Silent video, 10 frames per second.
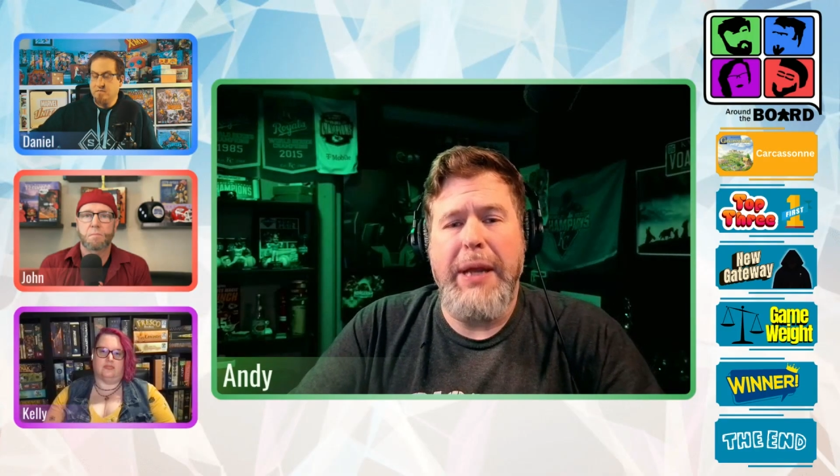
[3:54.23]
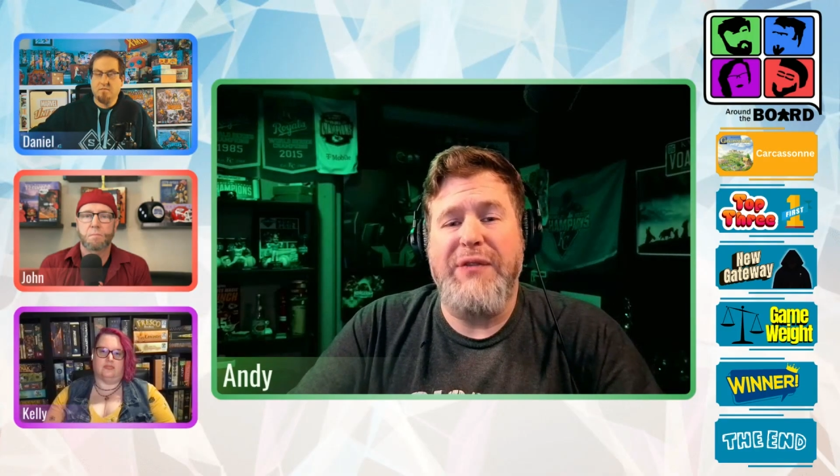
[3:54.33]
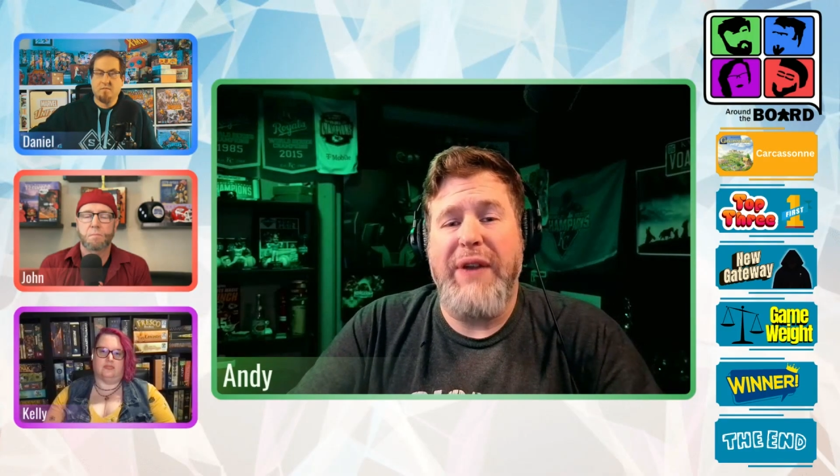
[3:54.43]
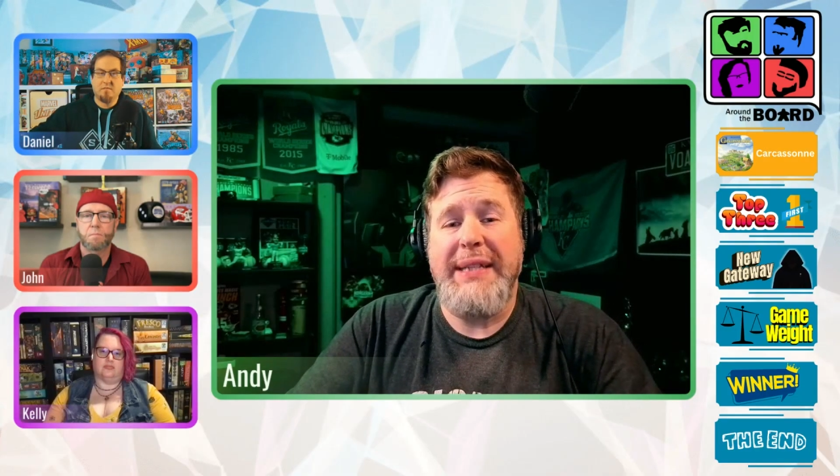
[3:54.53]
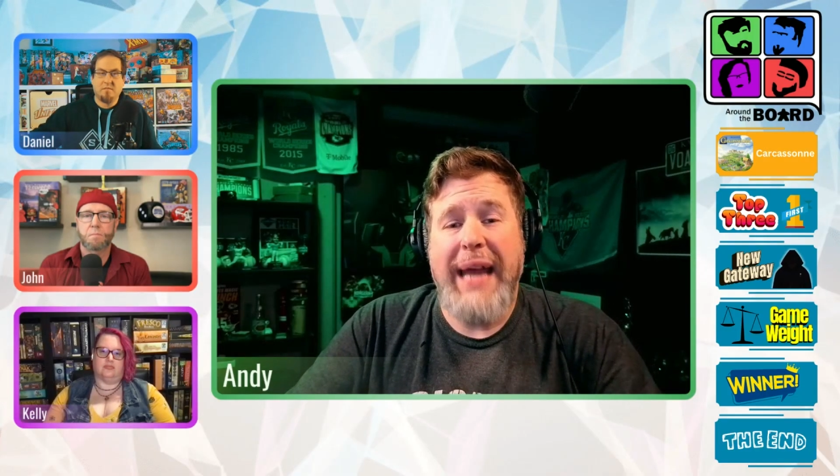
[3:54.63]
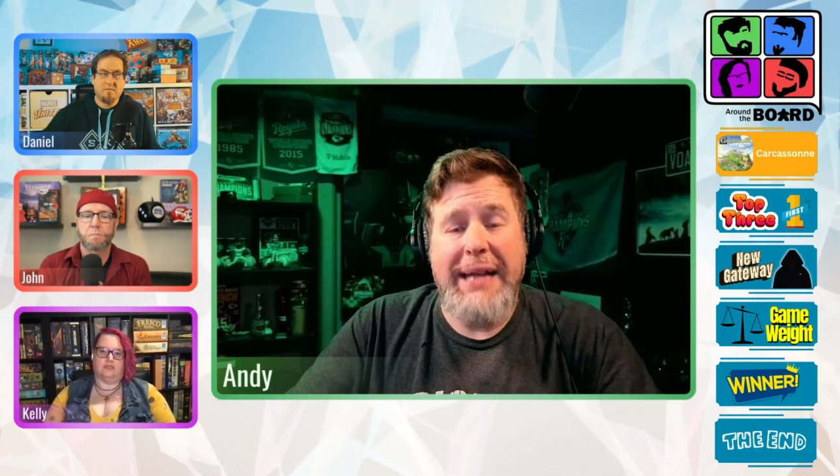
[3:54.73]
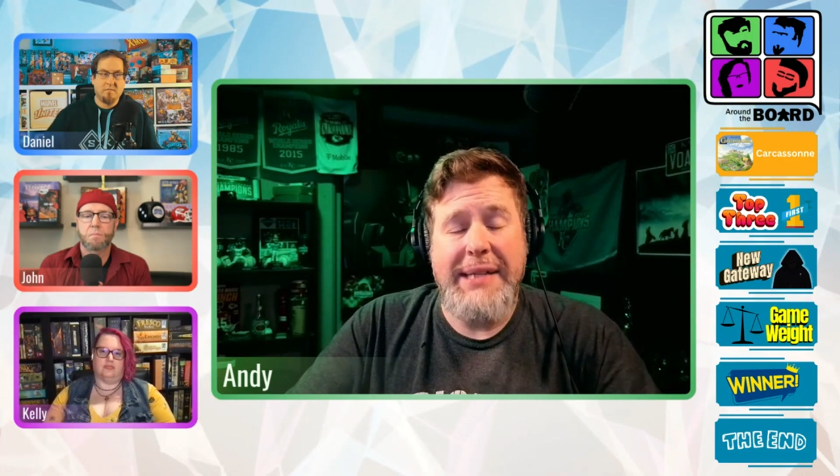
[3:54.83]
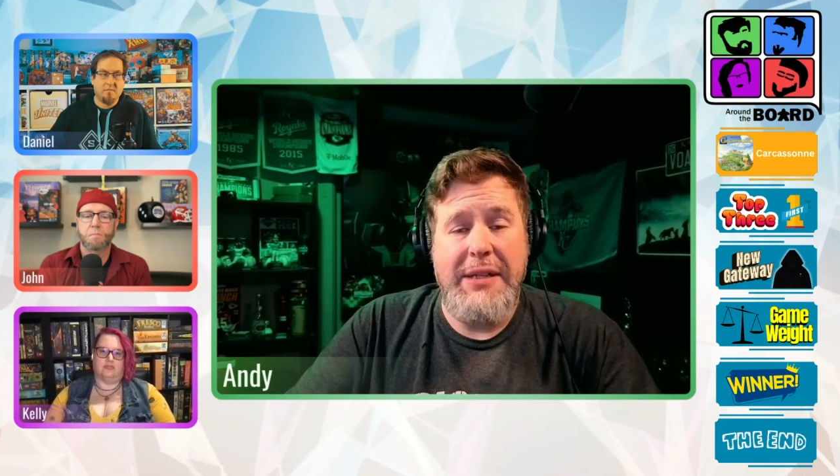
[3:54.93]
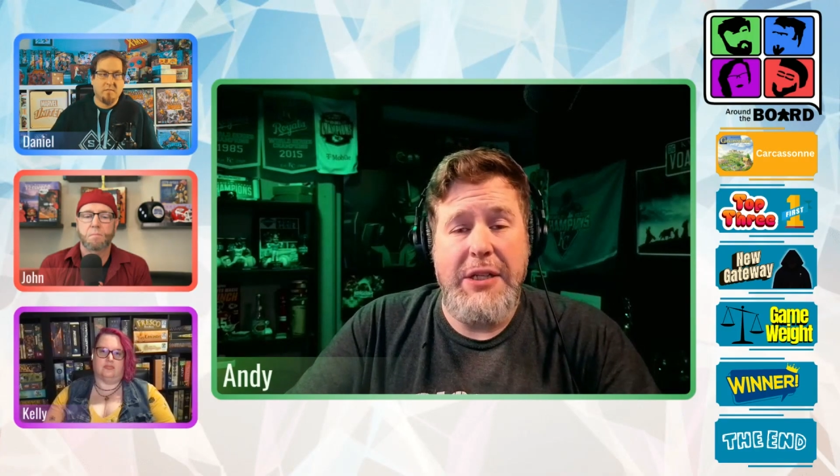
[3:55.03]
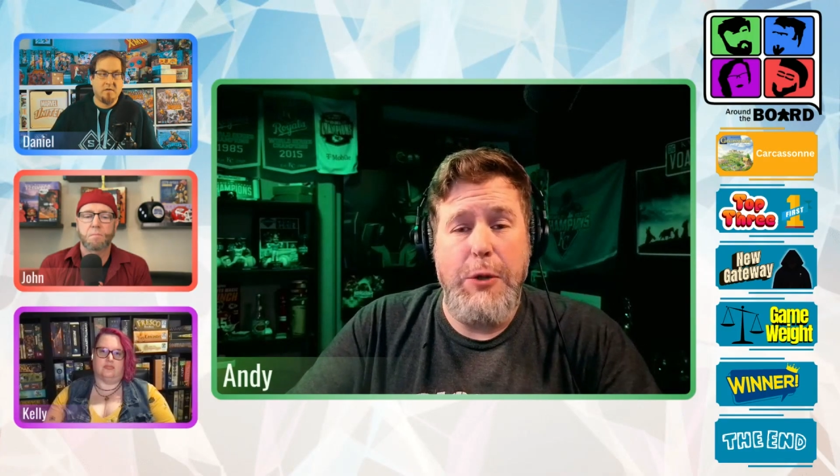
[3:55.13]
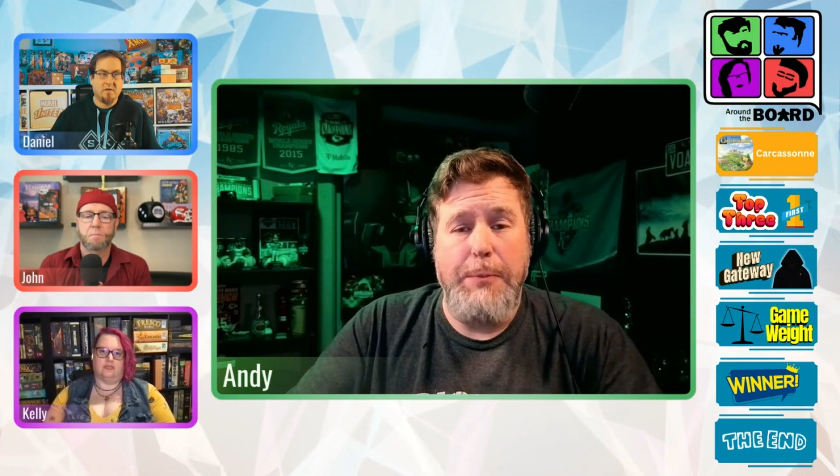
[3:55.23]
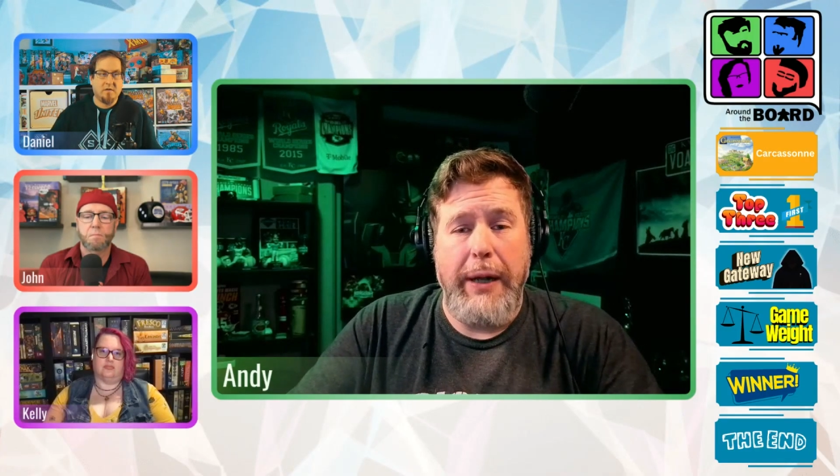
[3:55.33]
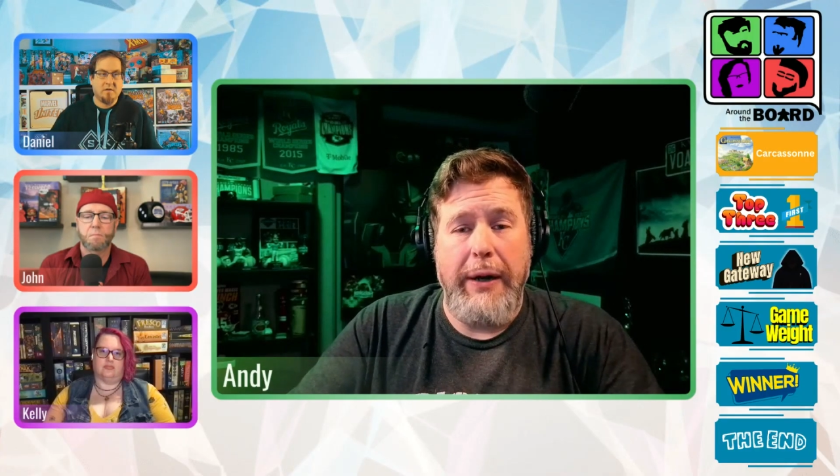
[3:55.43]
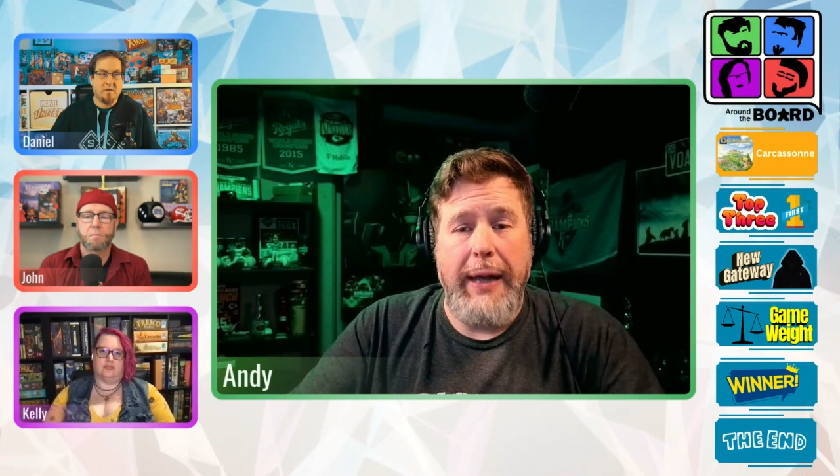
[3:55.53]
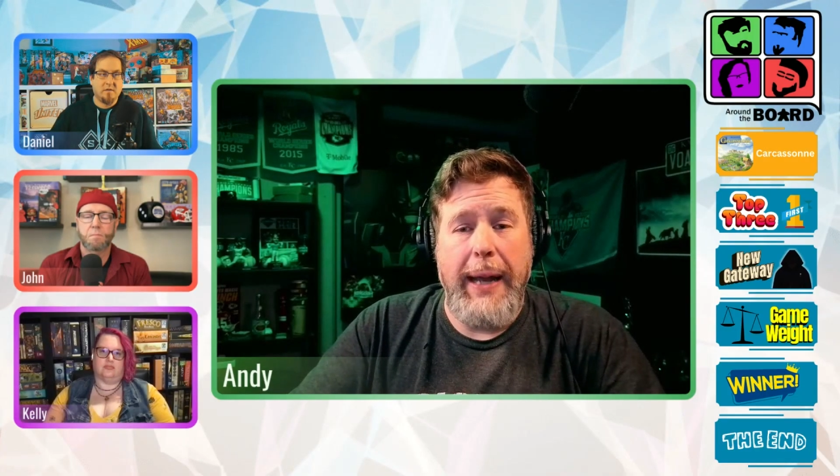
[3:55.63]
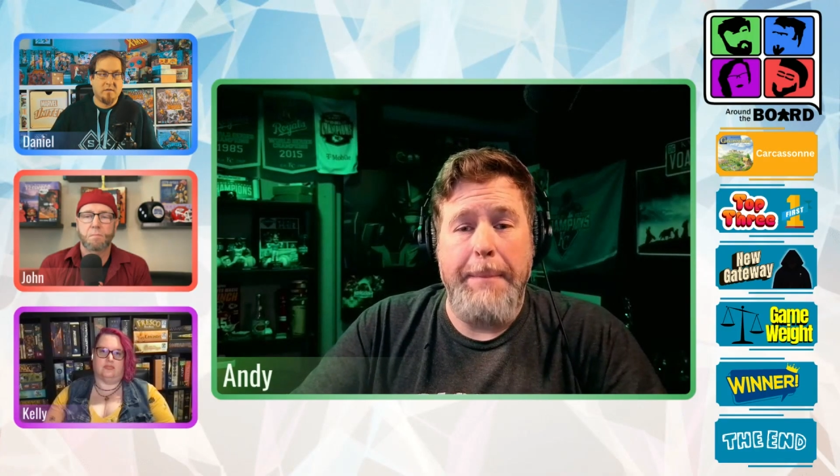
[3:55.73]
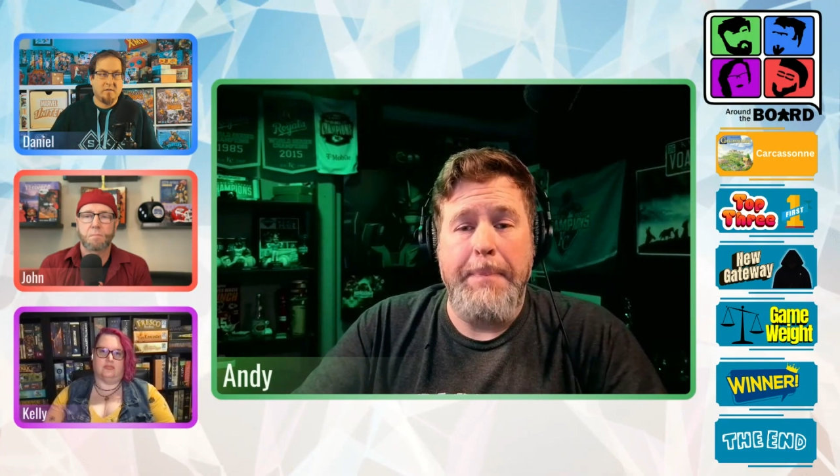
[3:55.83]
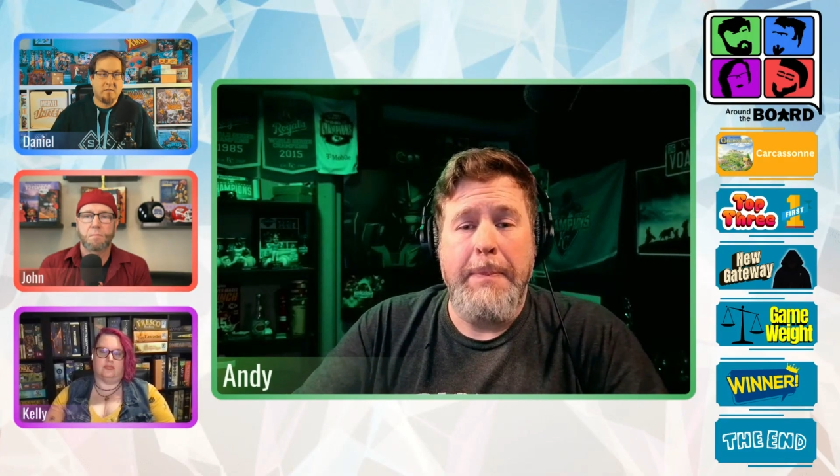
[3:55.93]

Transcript: fantastic as a two-player game.